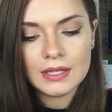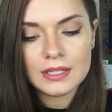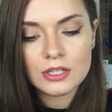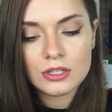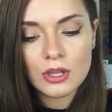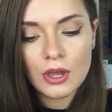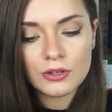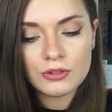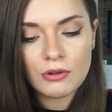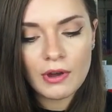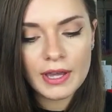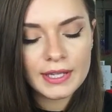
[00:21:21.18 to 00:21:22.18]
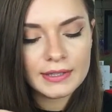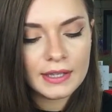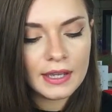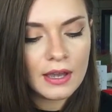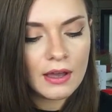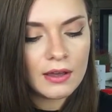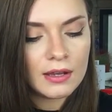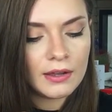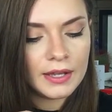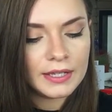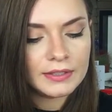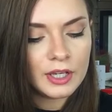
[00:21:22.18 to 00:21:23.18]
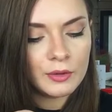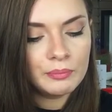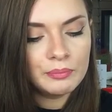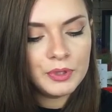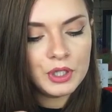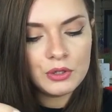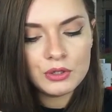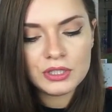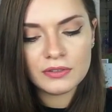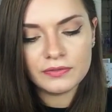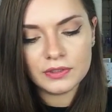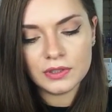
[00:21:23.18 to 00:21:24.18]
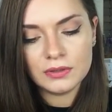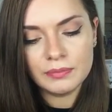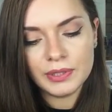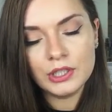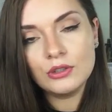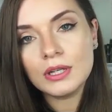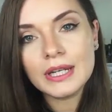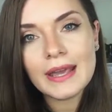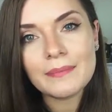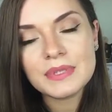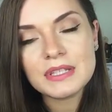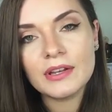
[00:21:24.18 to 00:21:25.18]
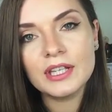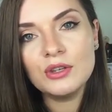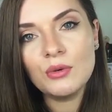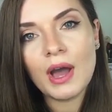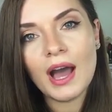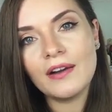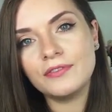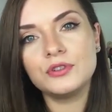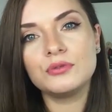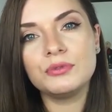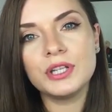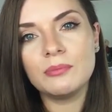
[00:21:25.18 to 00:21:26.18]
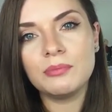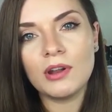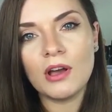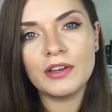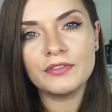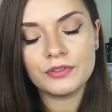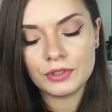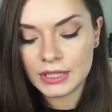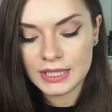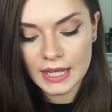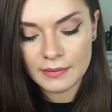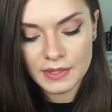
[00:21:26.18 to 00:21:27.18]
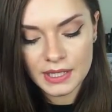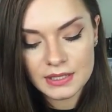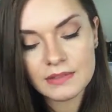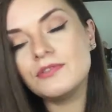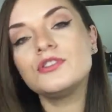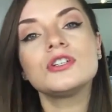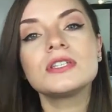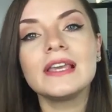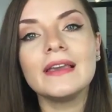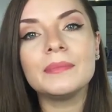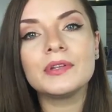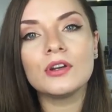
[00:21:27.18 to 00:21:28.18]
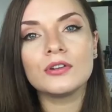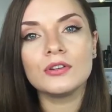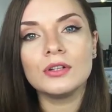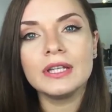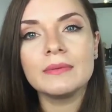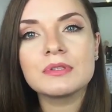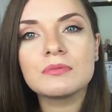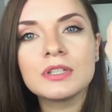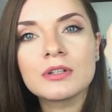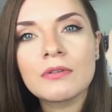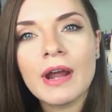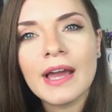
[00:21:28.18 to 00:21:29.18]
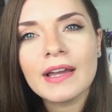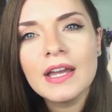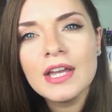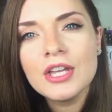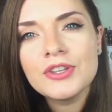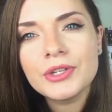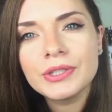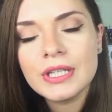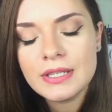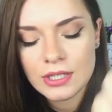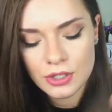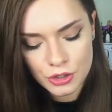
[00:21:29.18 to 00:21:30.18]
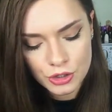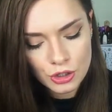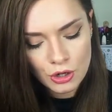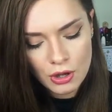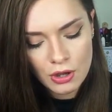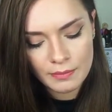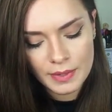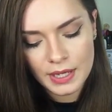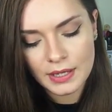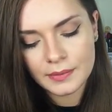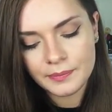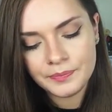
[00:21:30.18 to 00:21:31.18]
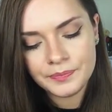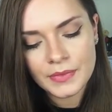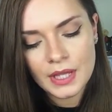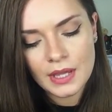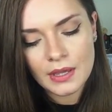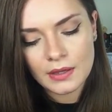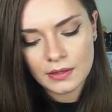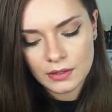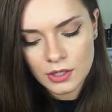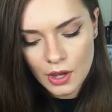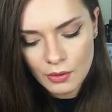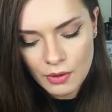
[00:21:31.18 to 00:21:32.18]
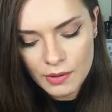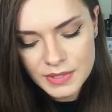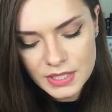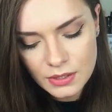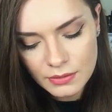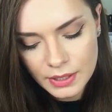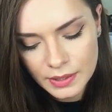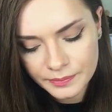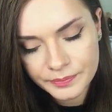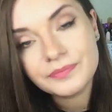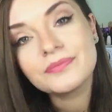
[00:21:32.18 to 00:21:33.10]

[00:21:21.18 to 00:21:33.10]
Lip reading: So drying they are. Like, they're beautiful. But your lips, like, you have to reapply for the day. Because if you just keep it on, your lips will crack. So this is Charming. No, I'm sorry.